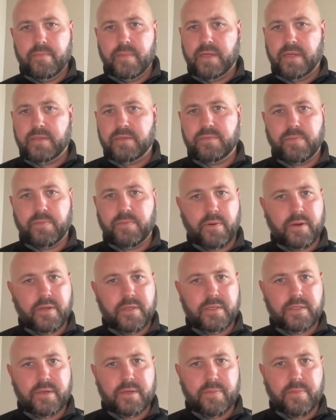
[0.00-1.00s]
that's pretty
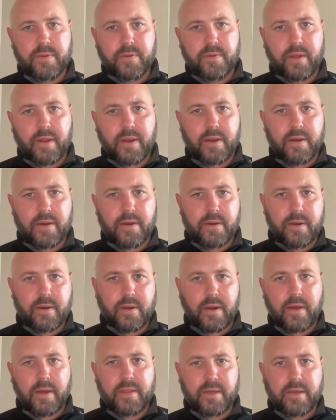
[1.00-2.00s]
simple that
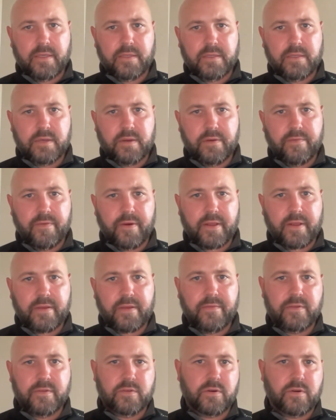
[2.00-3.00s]
I think is
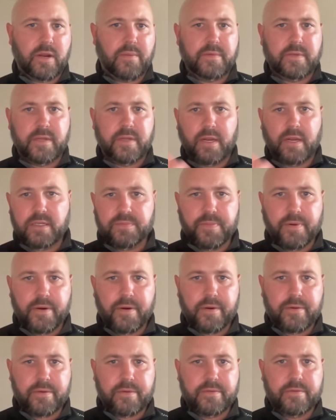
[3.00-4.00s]
effective is grab a tennis
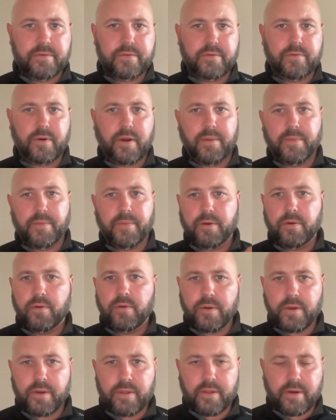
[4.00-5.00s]
ball, grab your
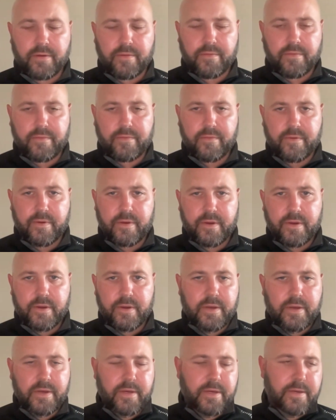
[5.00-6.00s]
goalie glove,
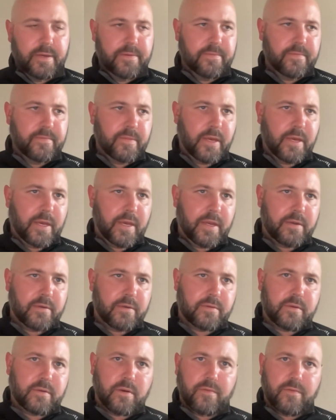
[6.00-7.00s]

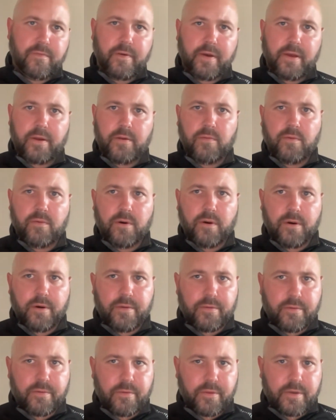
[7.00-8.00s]
and go find a
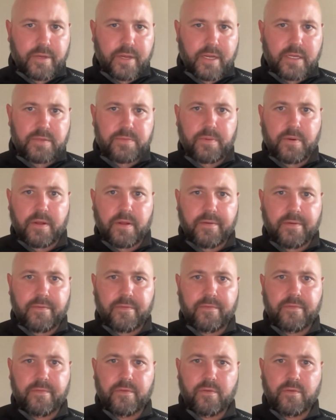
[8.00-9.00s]
wall, throw the tennis ball off
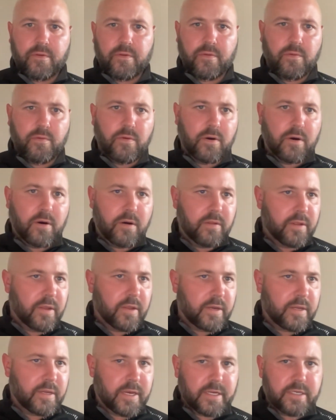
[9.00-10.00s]
the floor of the wall,
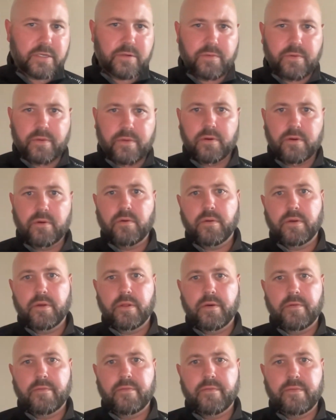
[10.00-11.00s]
and then catch it with your goalie
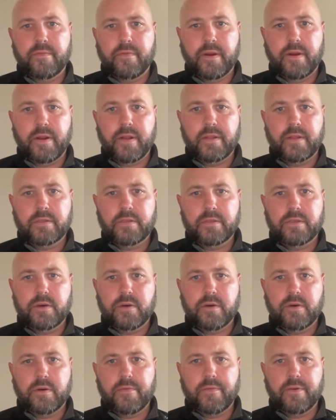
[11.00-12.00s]
glove, right?
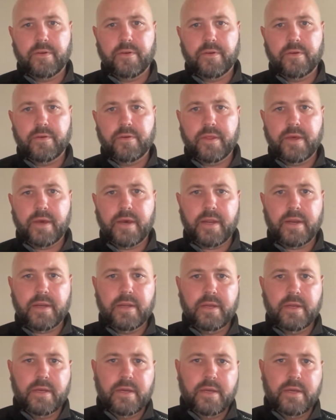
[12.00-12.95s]
So if you're doing that